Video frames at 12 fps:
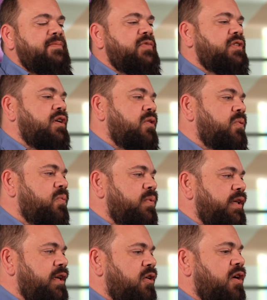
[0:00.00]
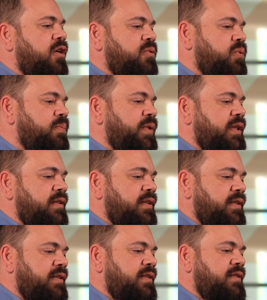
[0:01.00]
So we know how to build
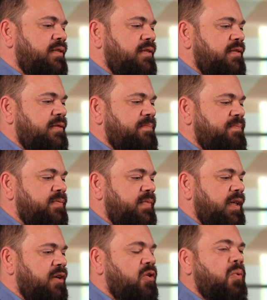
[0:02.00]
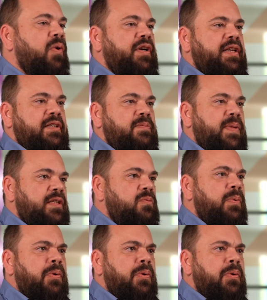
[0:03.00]
a co-working space.